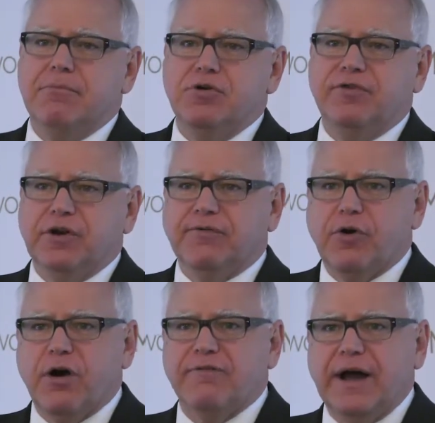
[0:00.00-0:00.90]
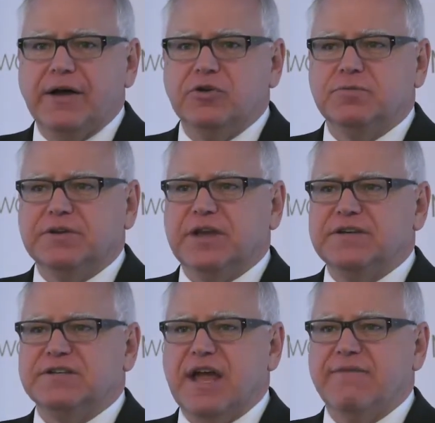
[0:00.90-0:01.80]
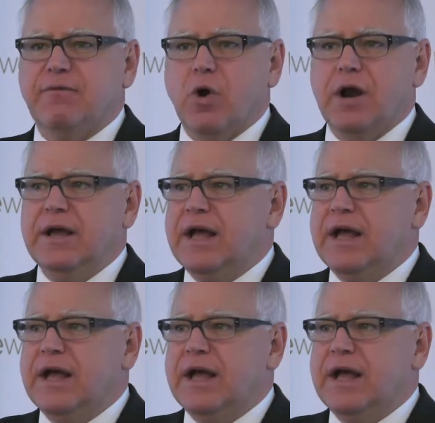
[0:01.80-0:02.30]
move here for our values, but they stay for it.